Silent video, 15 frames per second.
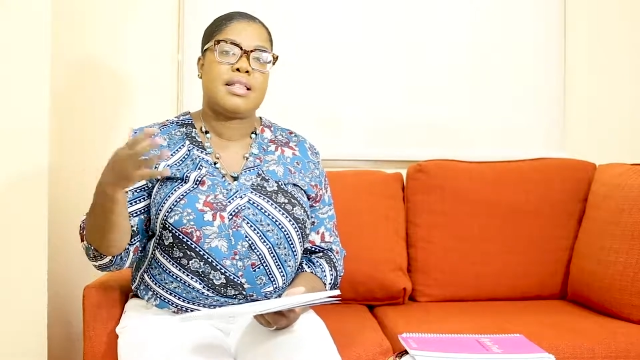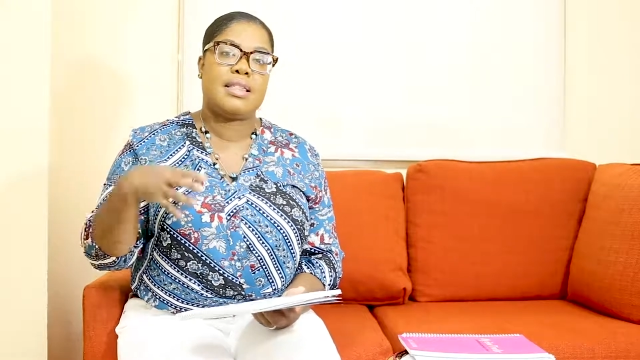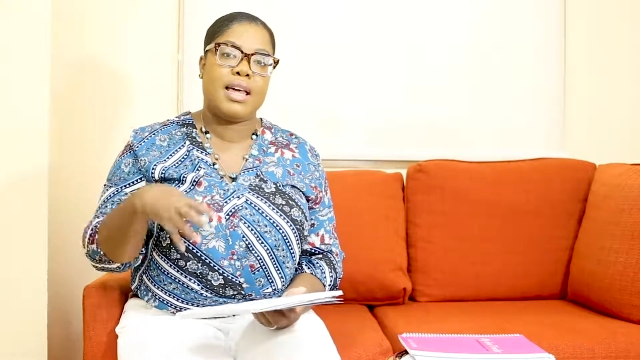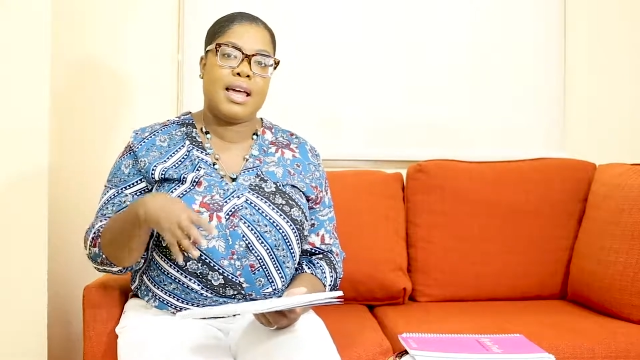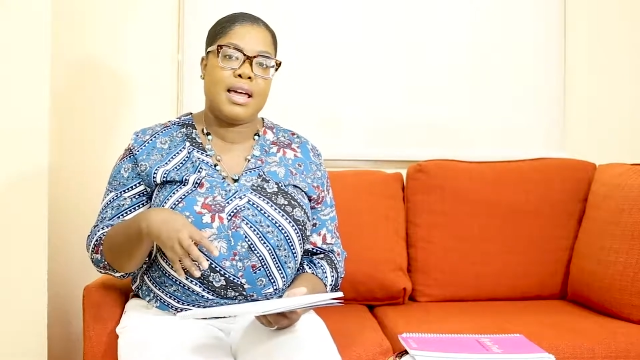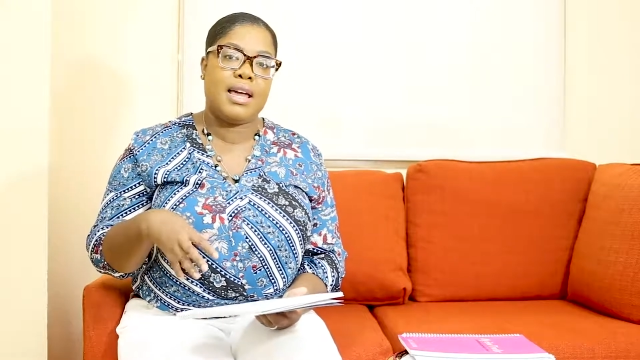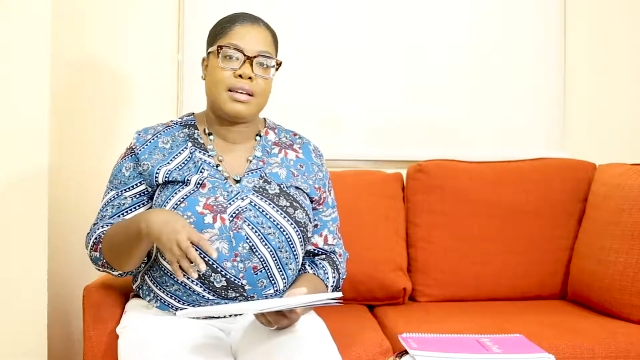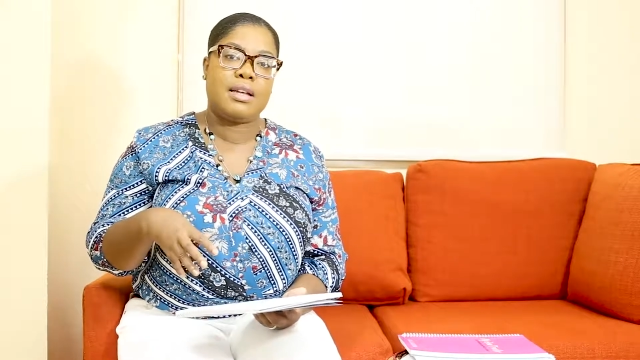
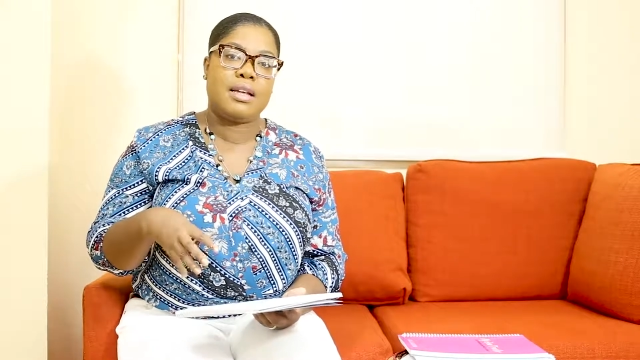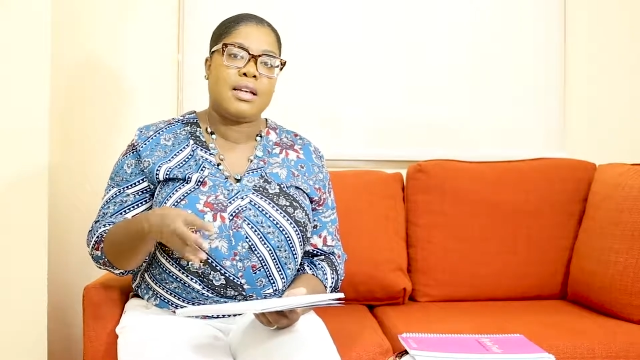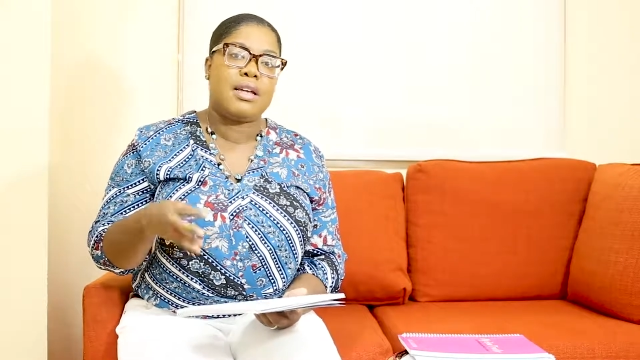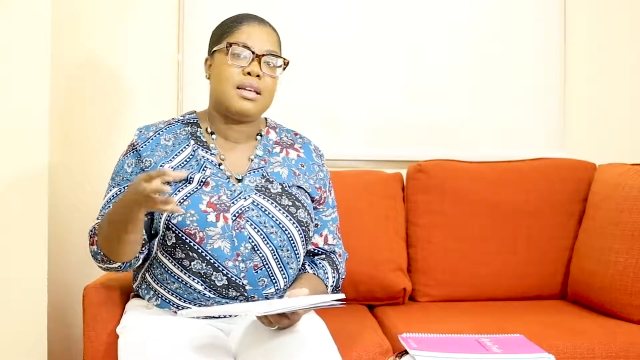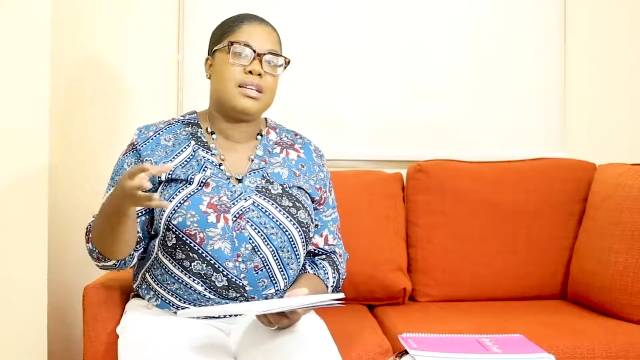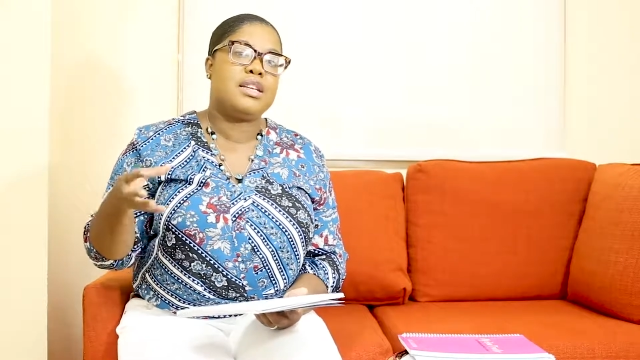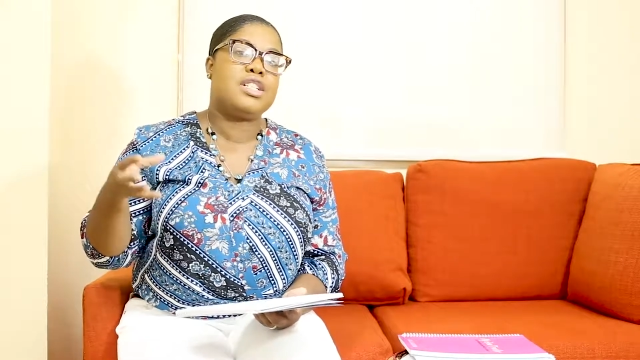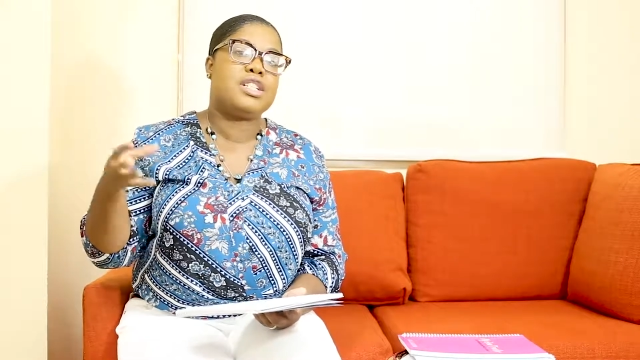then
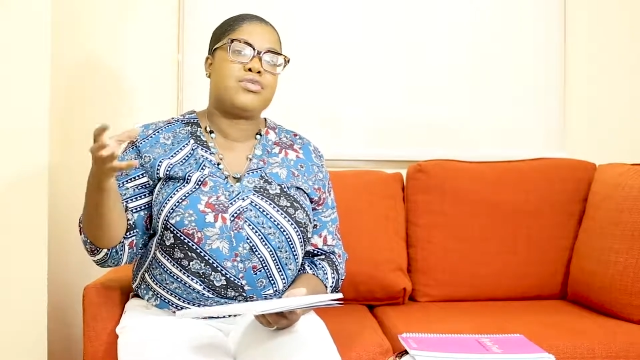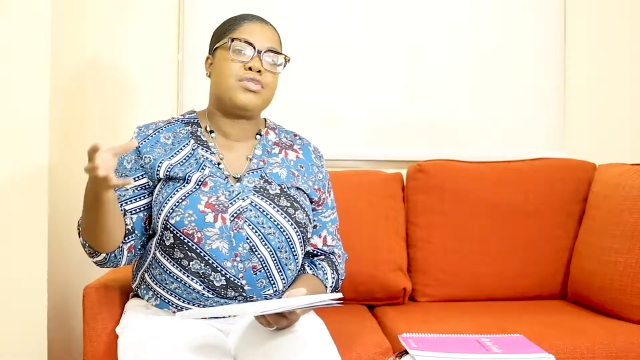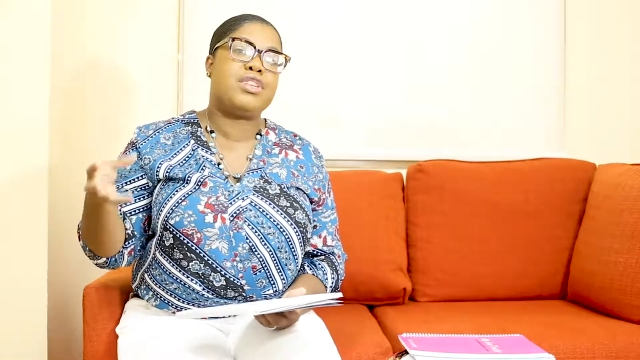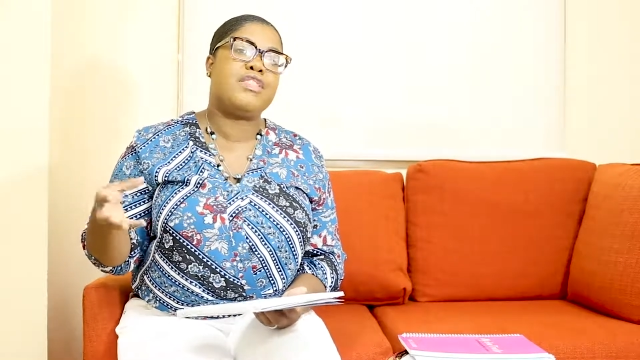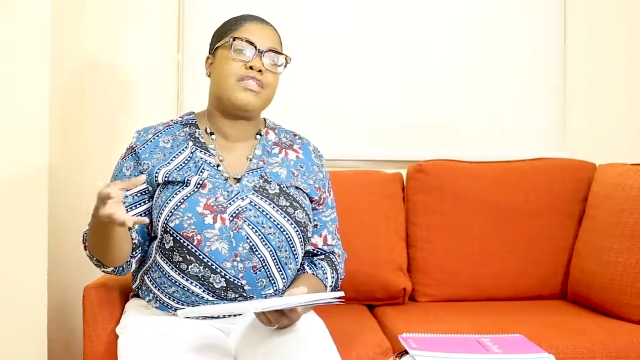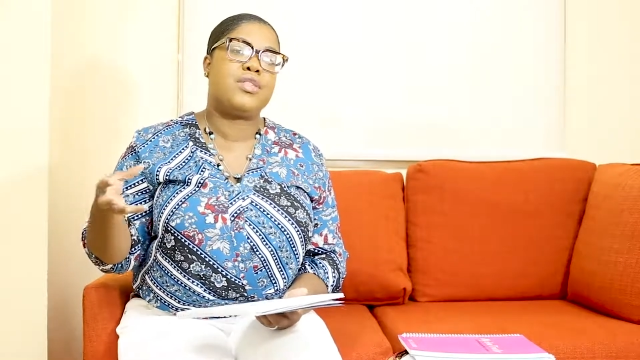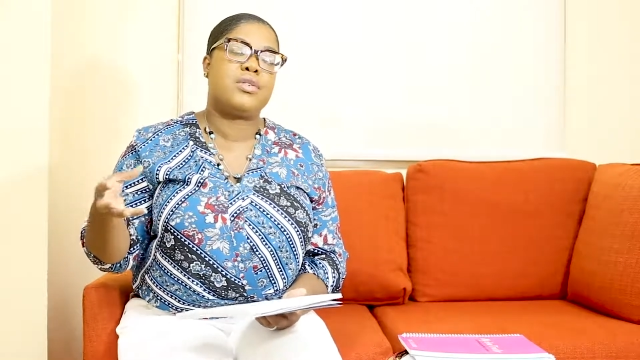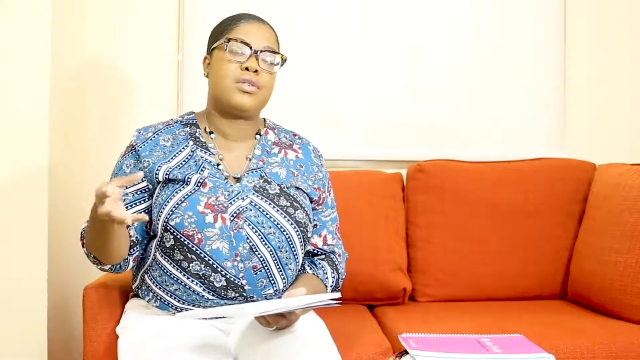you need to
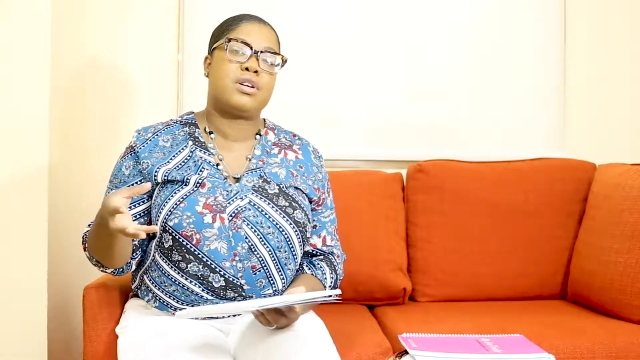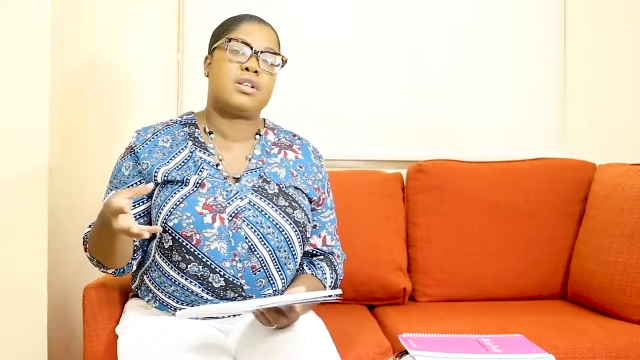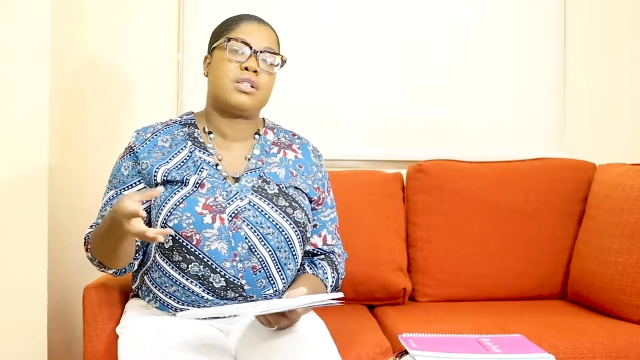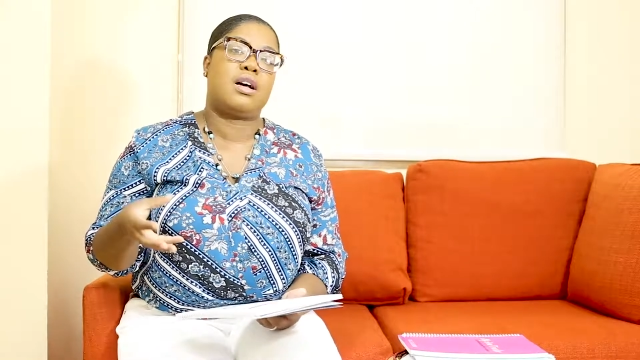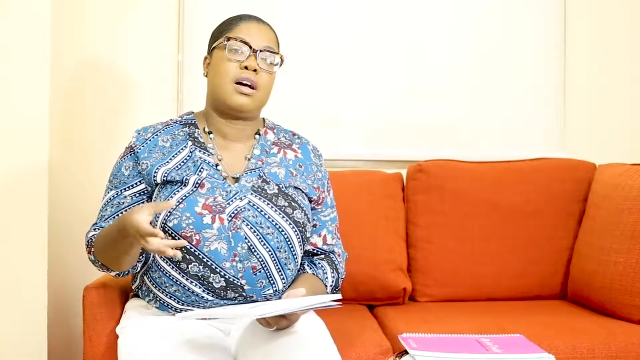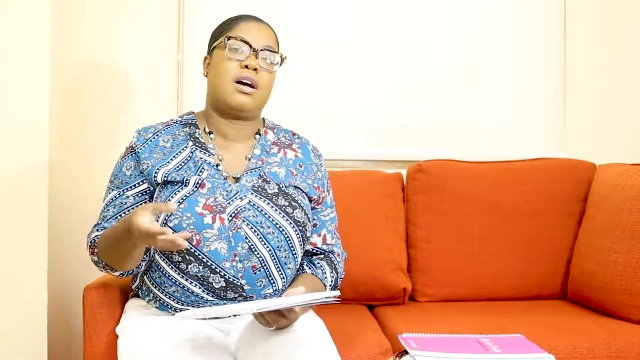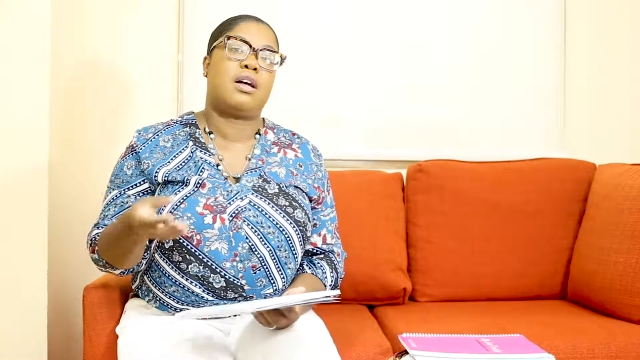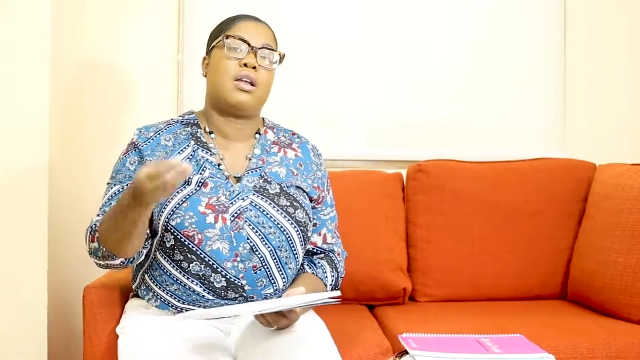
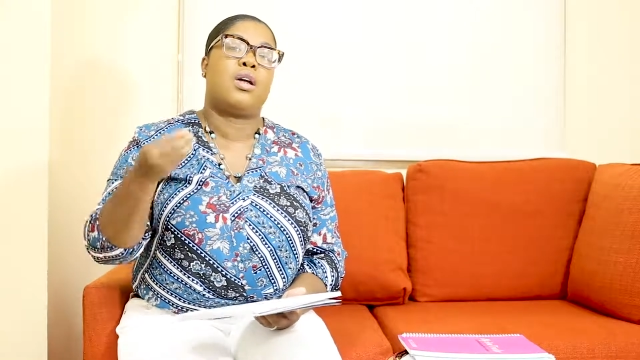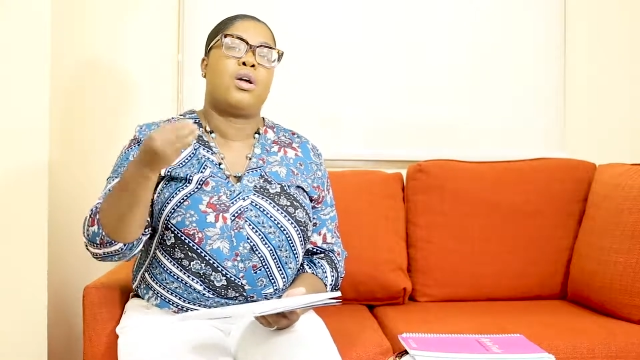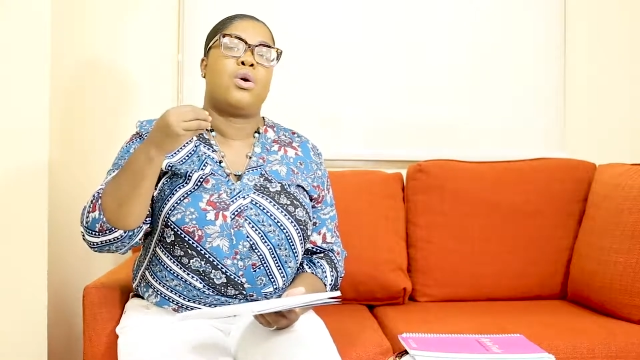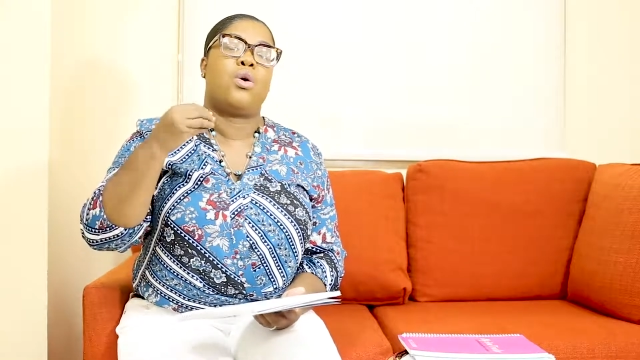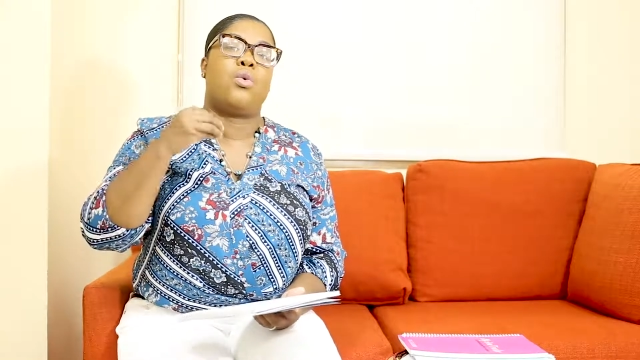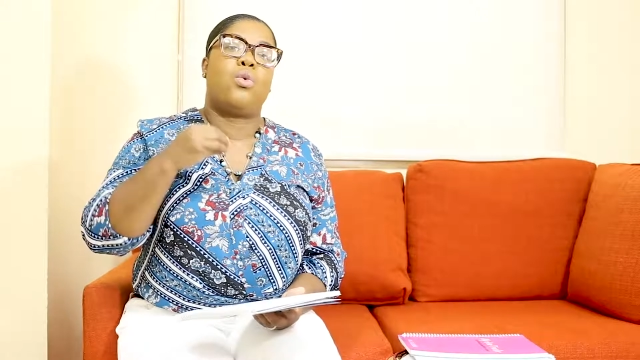refocus on,